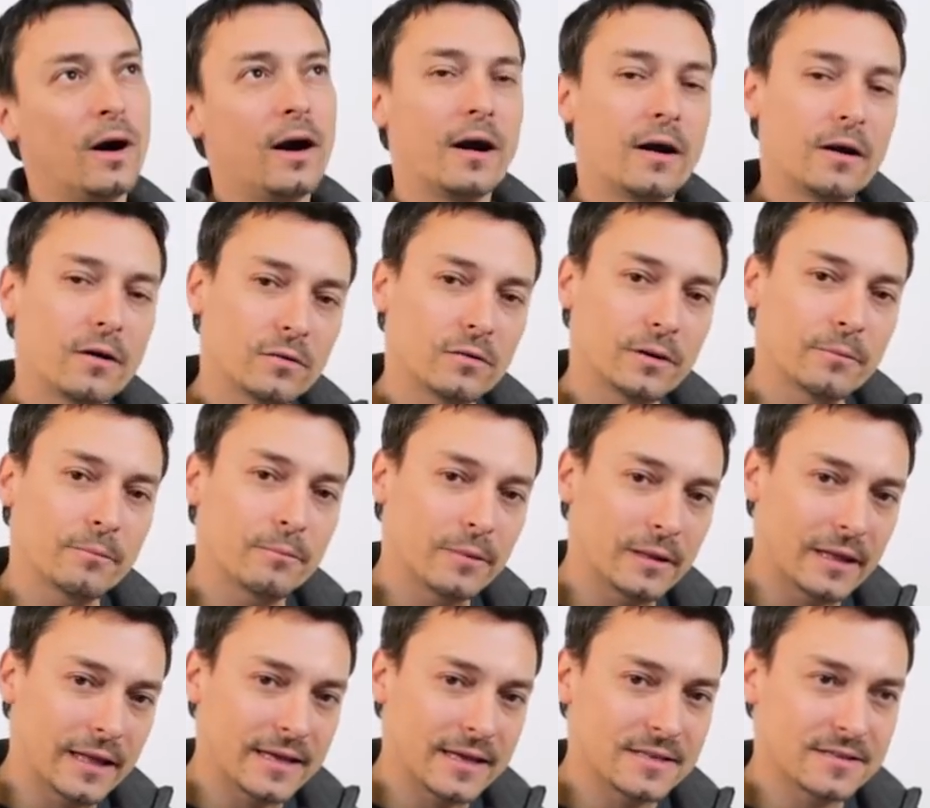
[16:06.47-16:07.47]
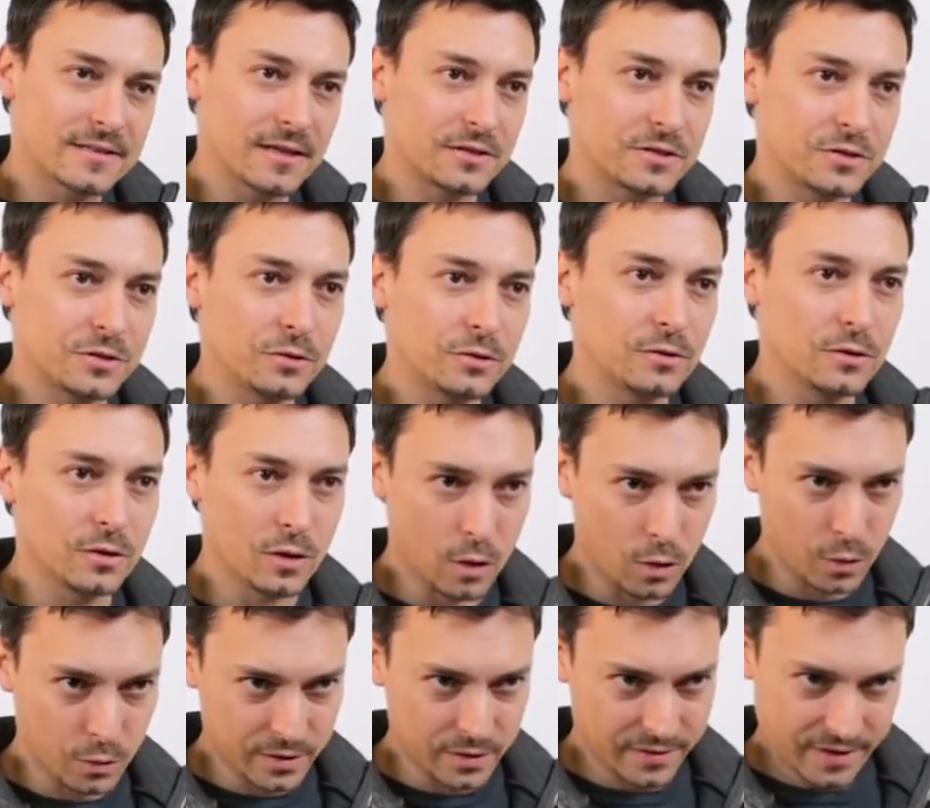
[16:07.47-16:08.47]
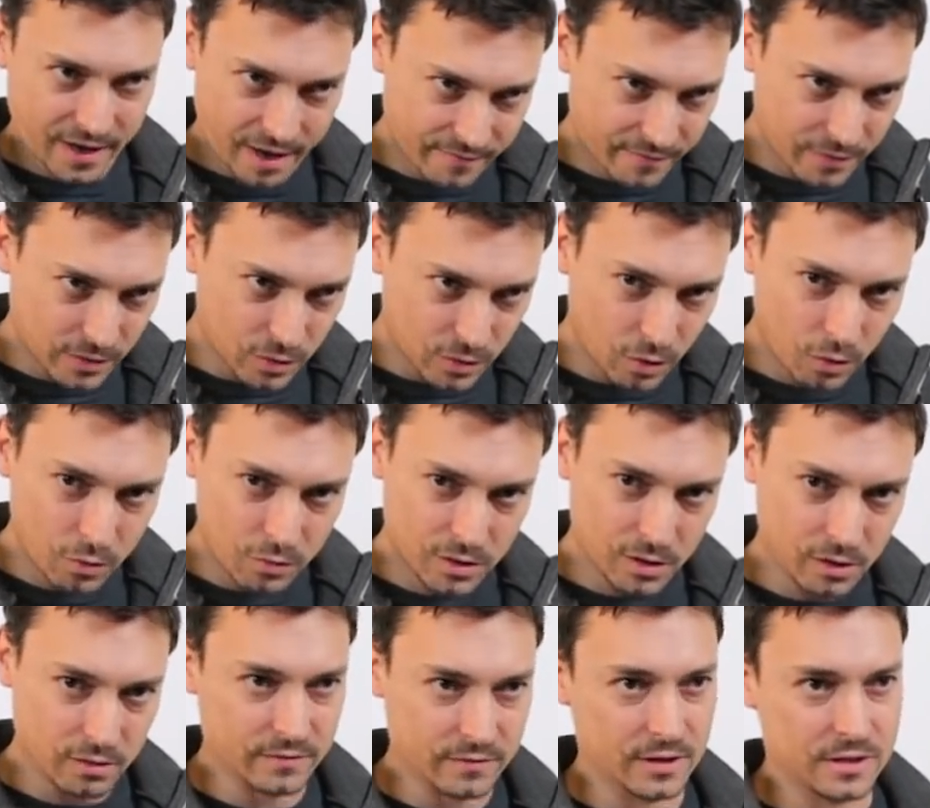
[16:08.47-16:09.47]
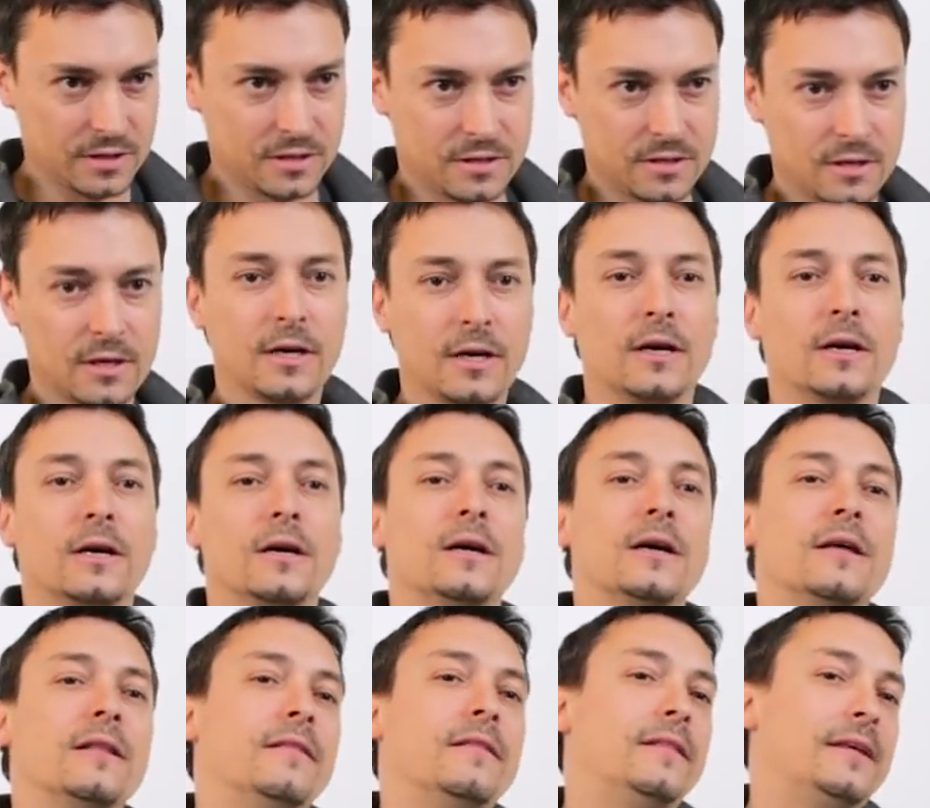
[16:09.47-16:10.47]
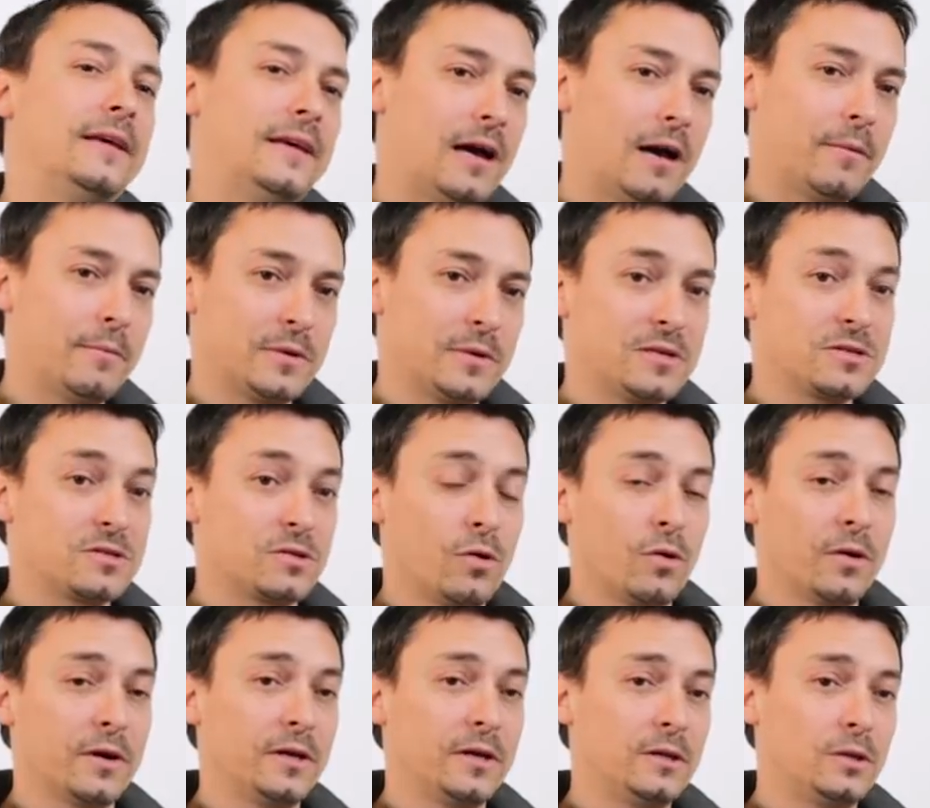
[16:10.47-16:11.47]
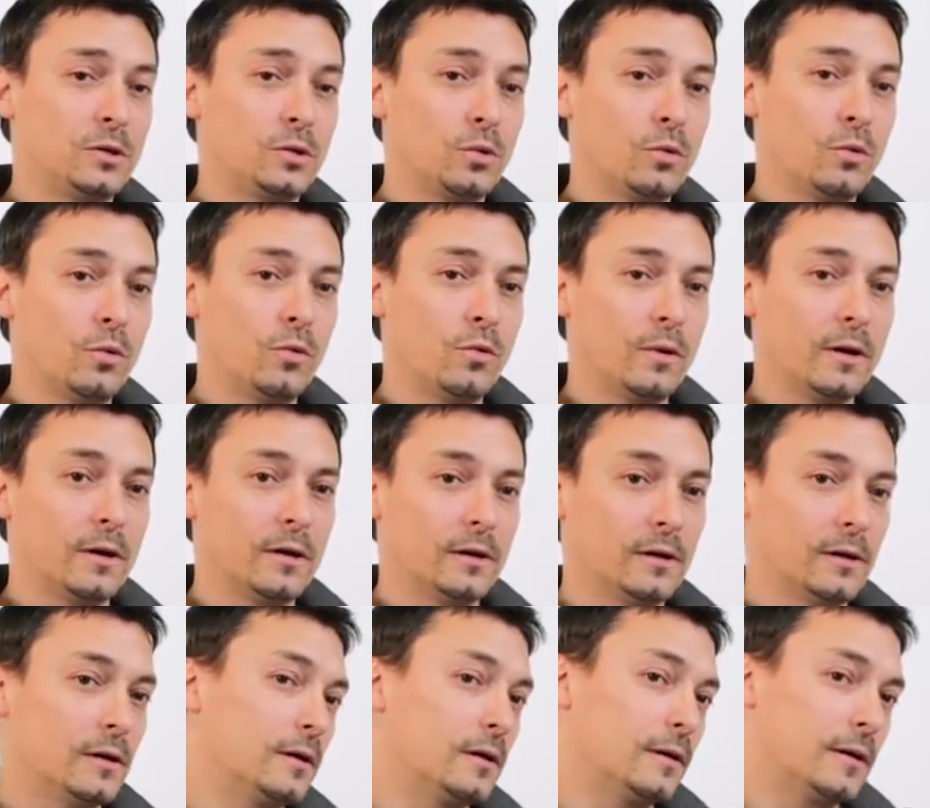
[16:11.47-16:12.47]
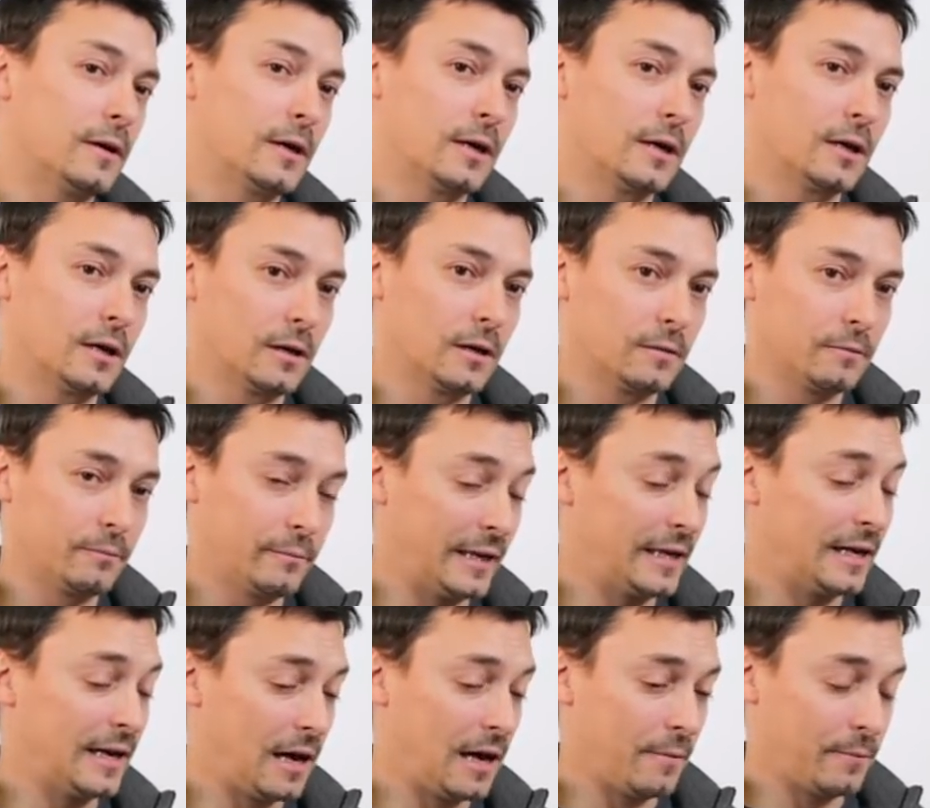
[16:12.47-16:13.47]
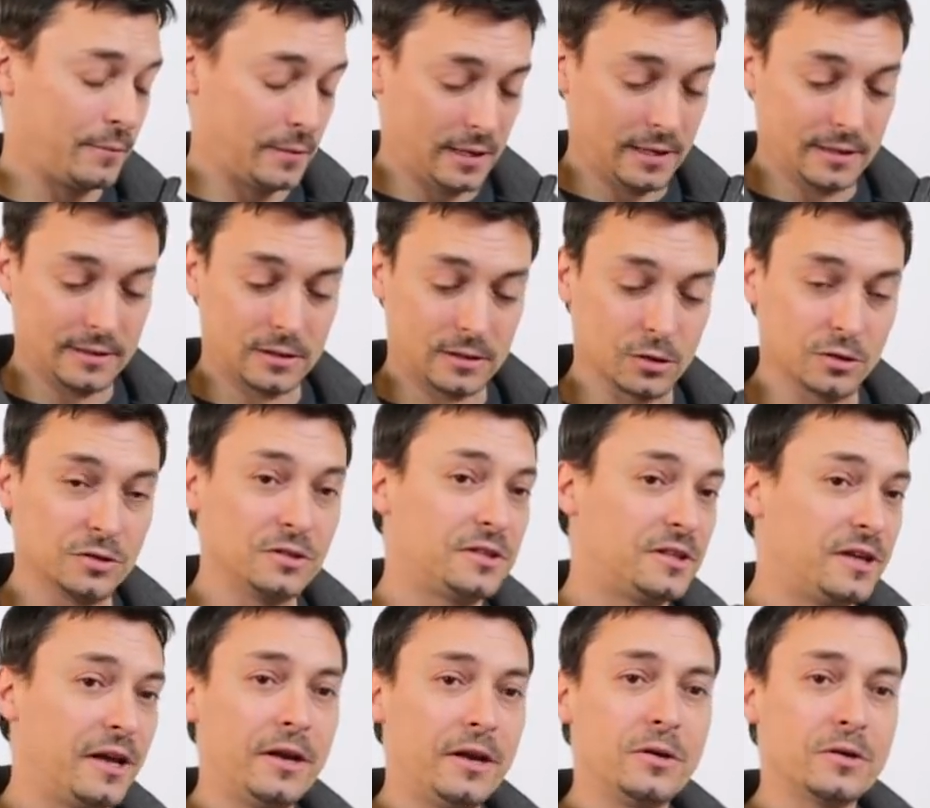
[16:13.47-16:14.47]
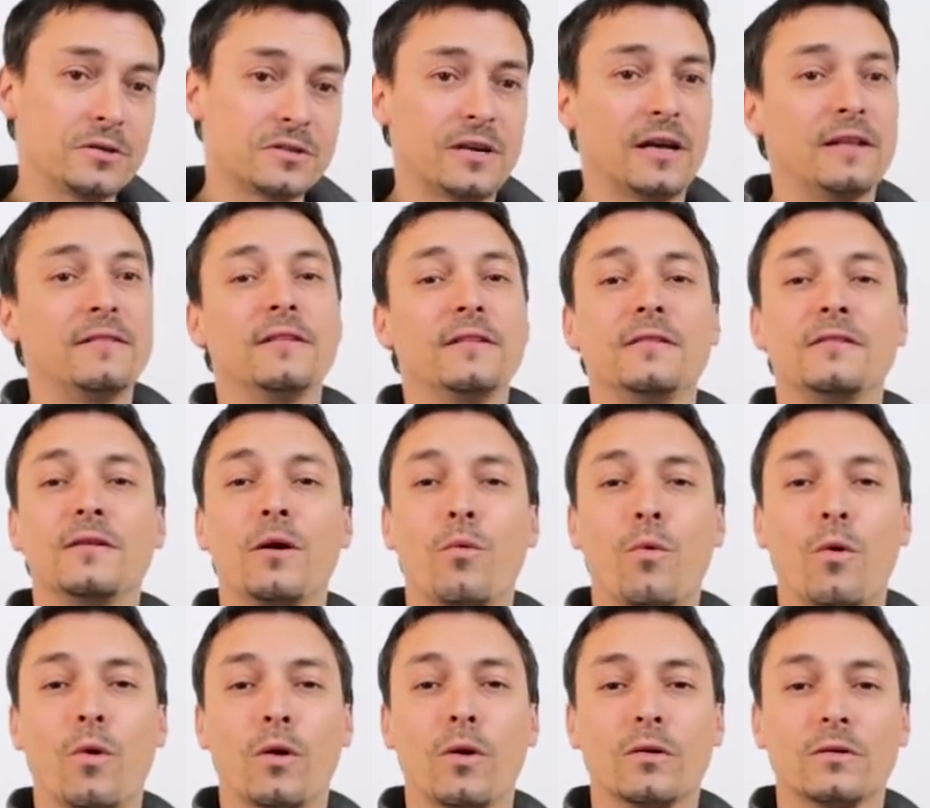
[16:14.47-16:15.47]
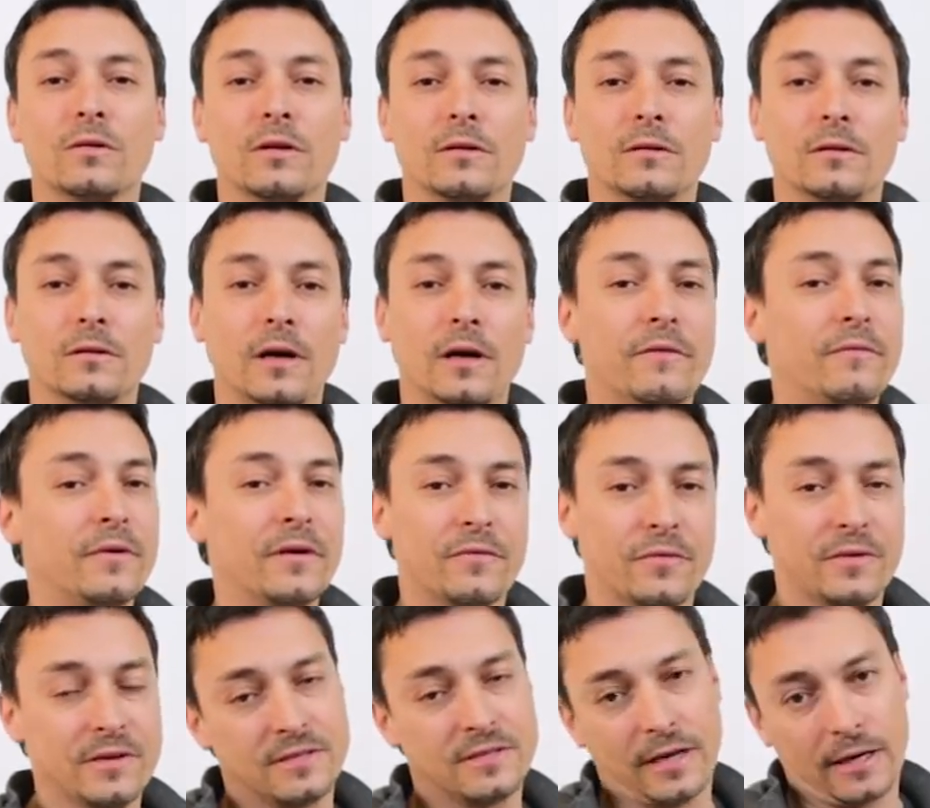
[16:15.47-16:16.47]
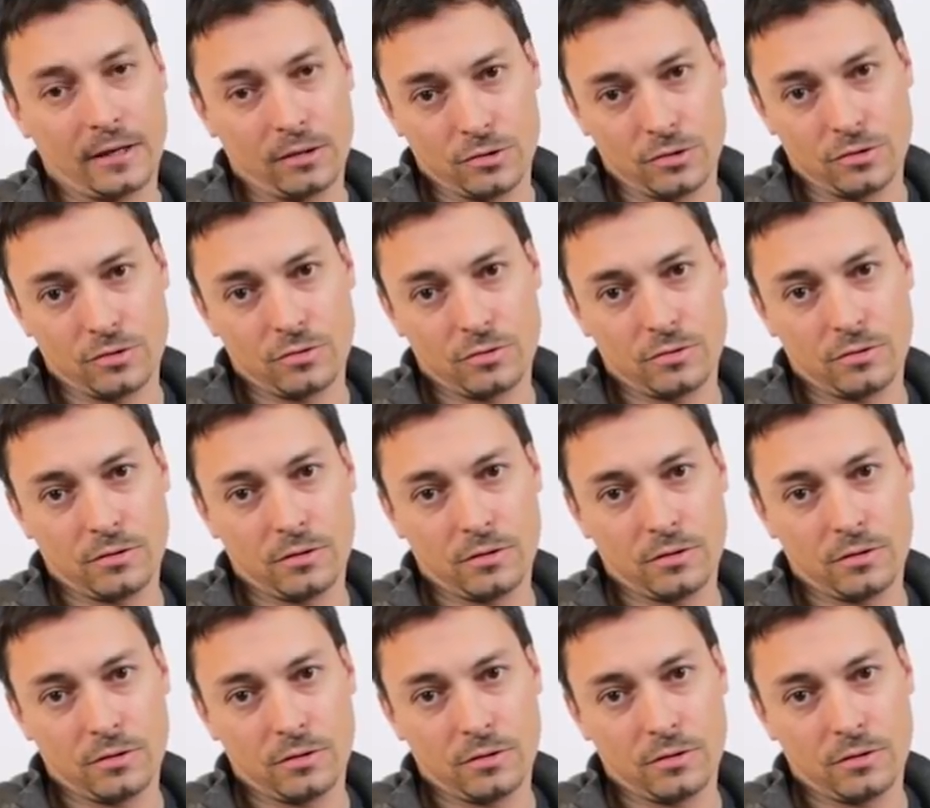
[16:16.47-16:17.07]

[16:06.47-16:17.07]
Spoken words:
are on a place that you know you have low coverage, the app is going to pick it up and continue sending the word every 3 seconds.